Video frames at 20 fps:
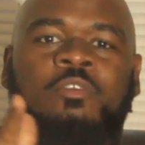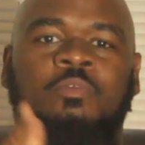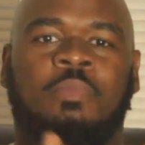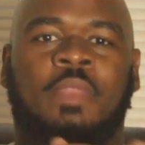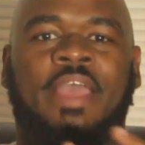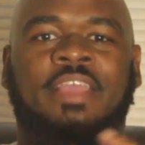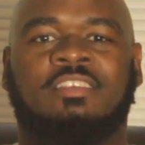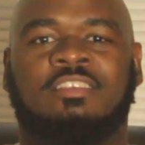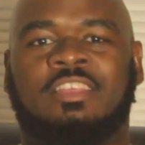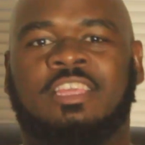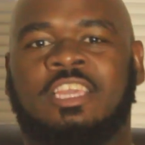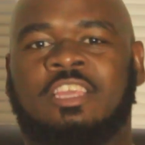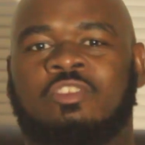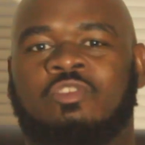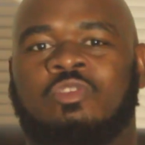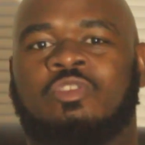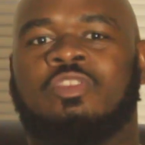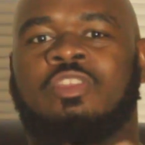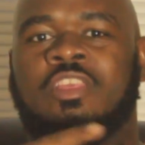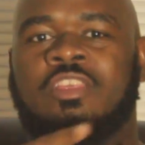is Black
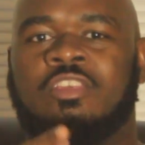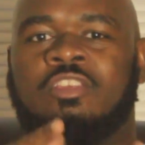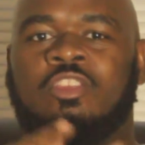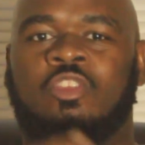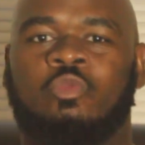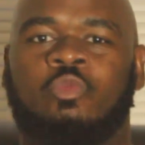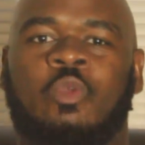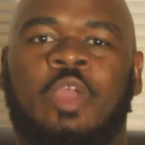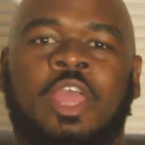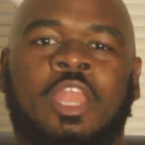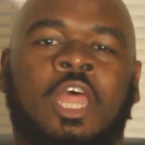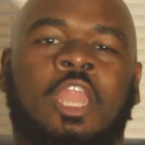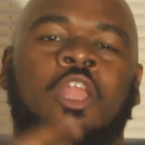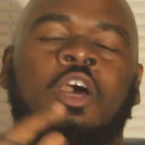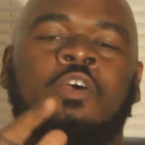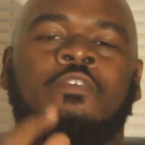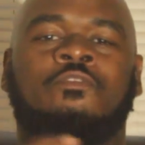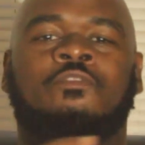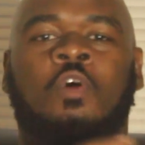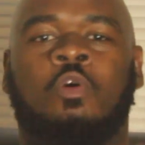Caesar and this is the Rant on
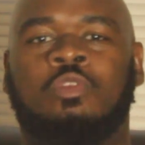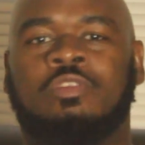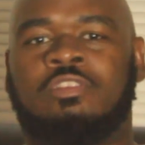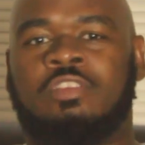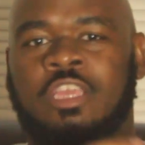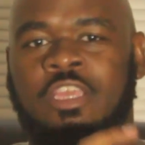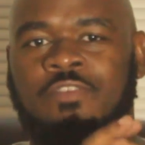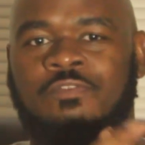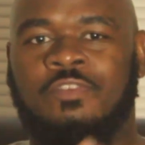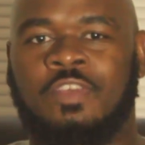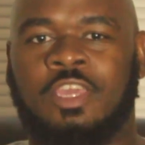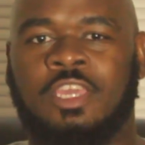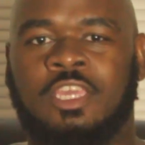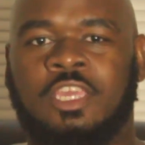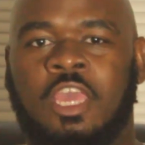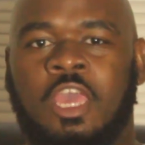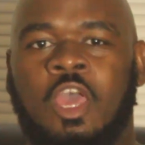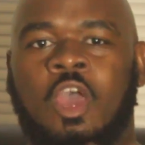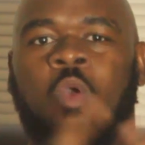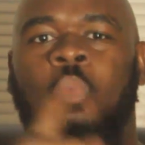Unfolded TV,
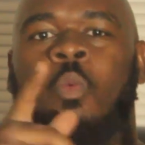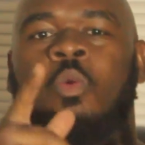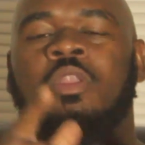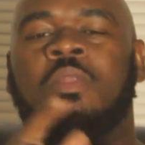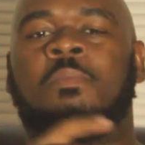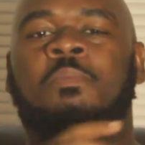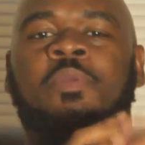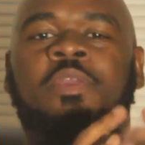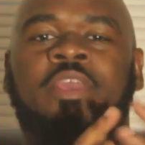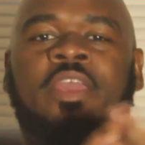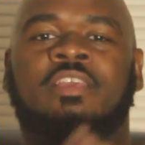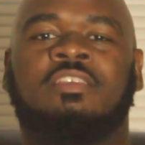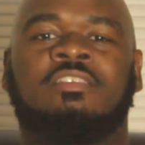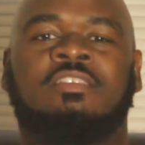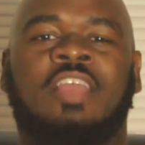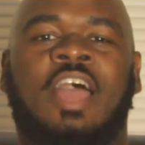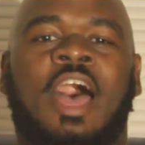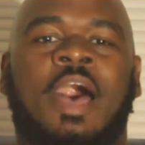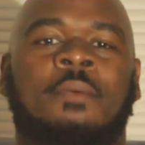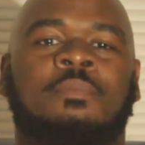where the BS
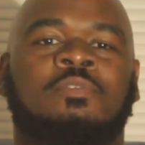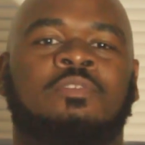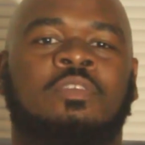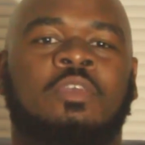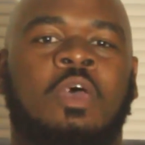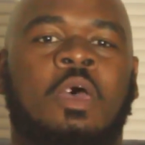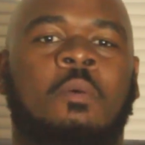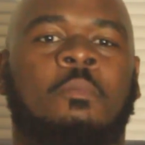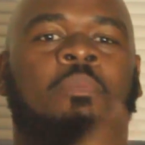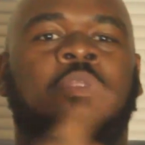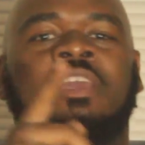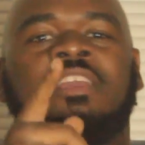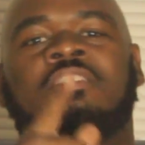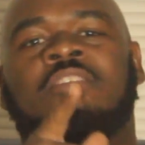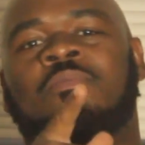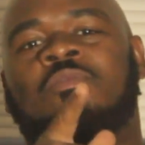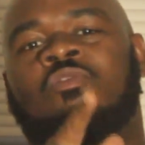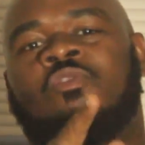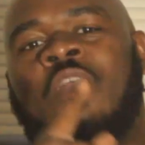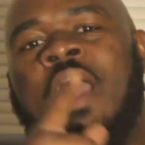stops. Please
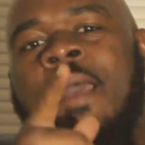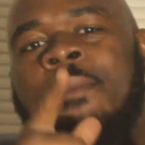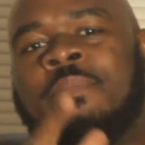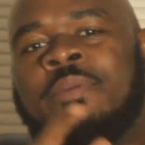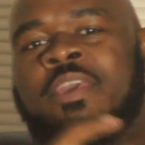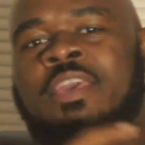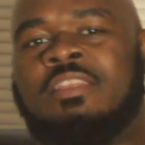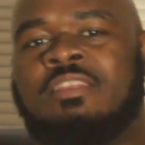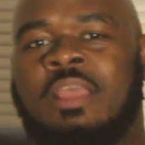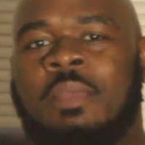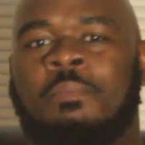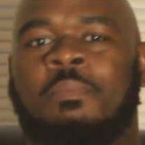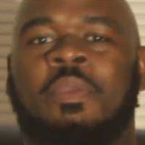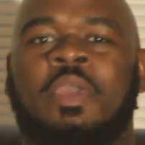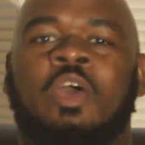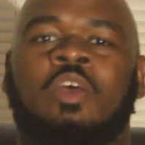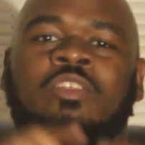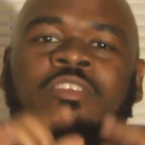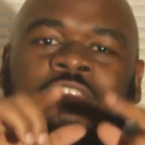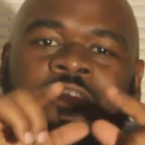subscribe and hit that
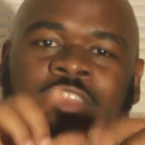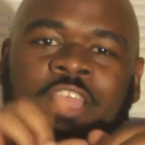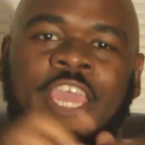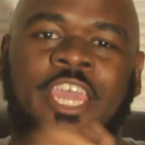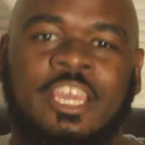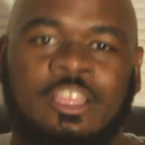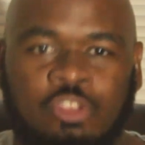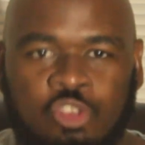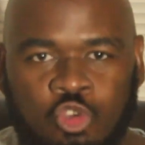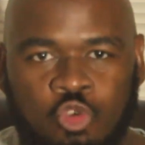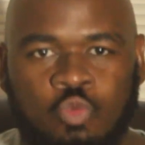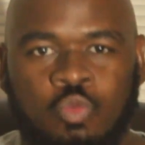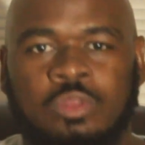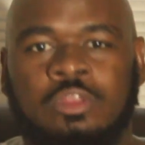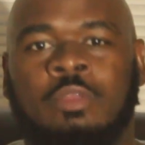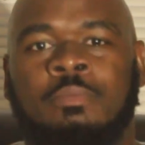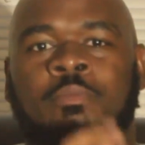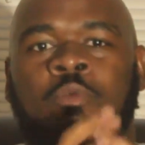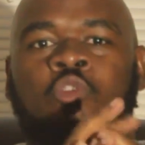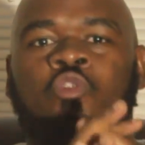bell to stay in tune with
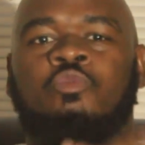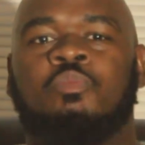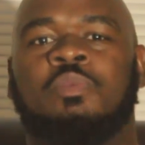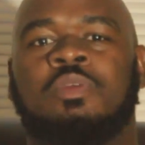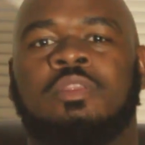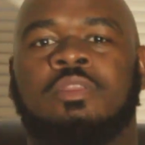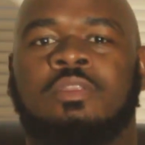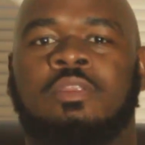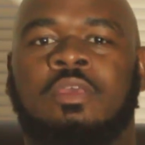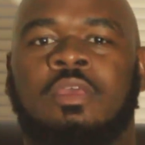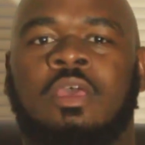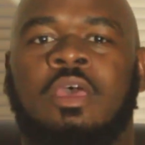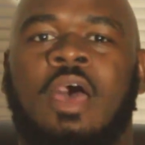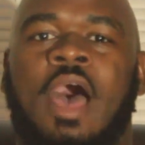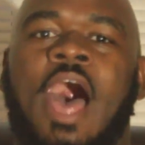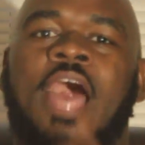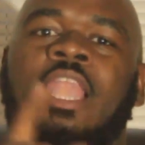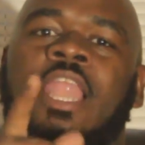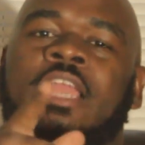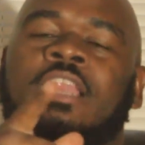the movement.
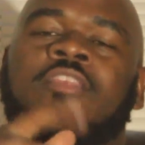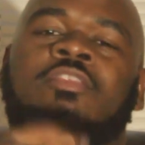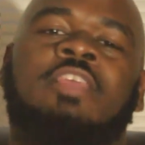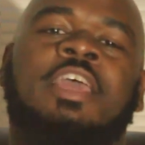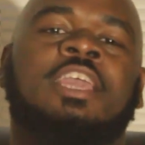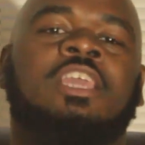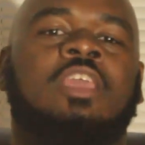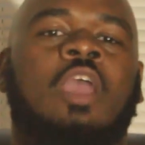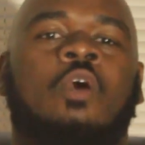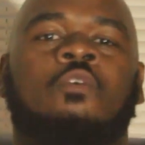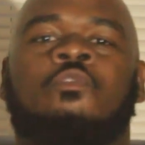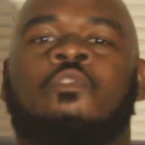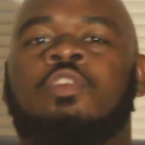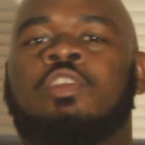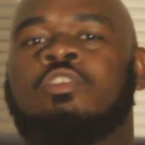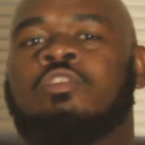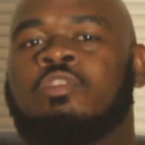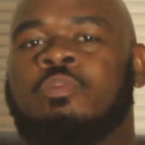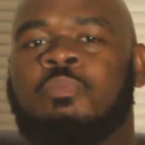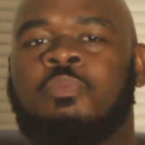I'd like to thank y'all for
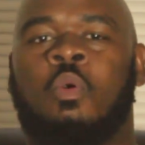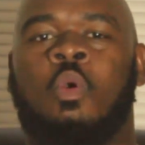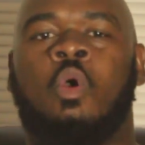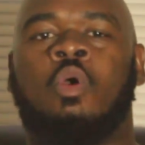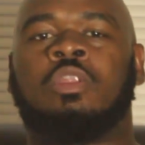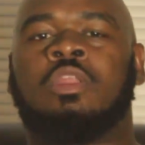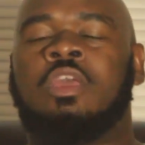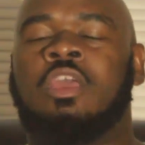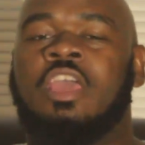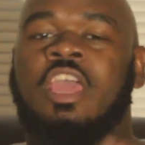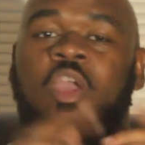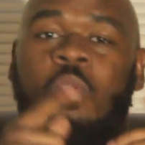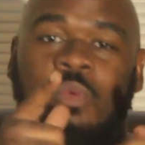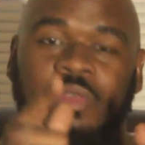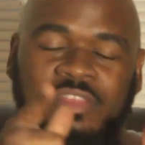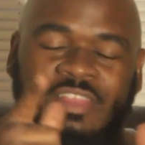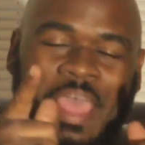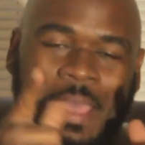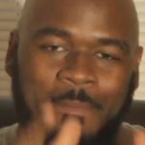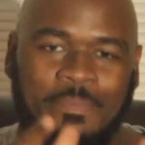your support, and
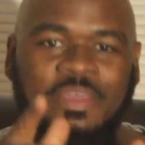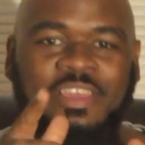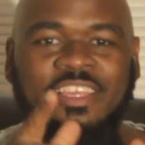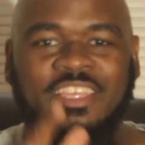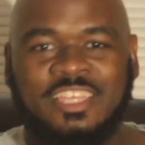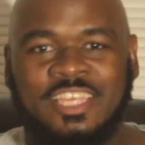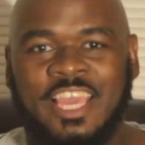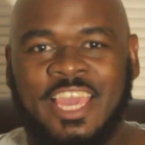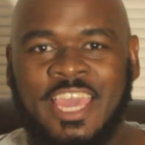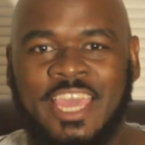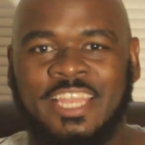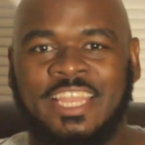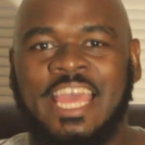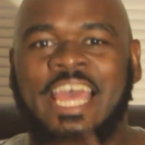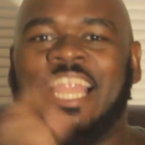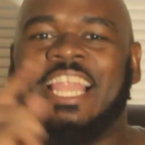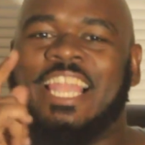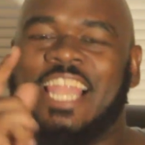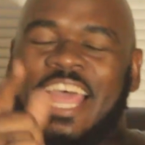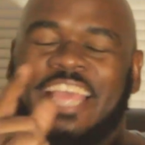with that being said,
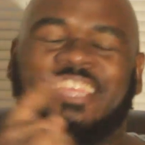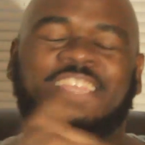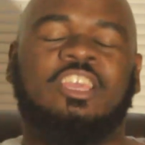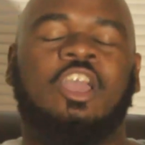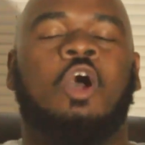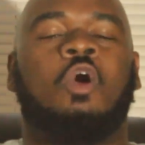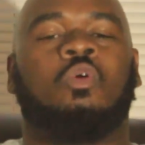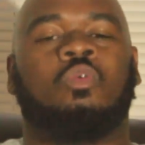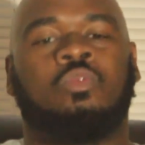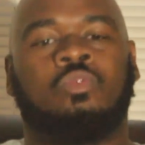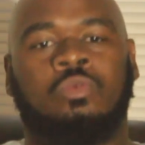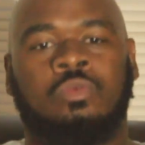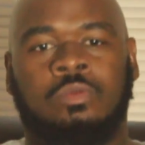let's go.